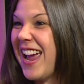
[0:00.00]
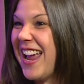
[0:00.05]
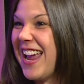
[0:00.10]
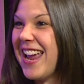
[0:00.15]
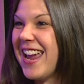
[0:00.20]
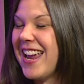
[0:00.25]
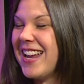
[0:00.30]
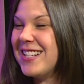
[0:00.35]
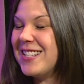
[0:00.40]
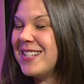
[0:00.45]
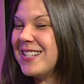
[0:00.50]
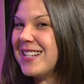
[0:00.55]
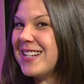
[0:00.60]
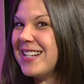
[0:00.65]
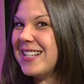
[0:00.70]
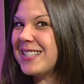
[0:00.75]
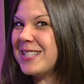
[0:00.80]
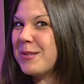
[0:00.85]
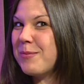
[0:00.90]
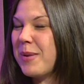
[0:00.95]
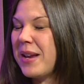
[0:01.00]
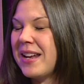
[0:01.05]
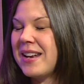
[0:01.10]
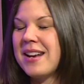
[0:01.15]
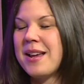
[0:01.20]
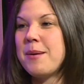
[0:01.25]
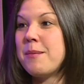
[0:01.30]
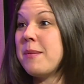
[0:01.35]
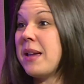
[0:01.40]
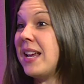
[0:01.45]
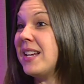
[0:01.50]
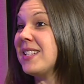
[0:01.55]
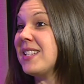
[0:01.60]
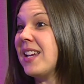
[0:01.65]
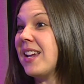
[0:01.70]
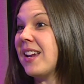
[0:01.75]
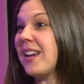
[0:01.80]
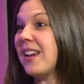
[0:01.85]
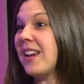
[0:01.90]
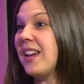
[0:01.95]
And it's been
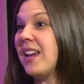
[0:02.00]
amazing.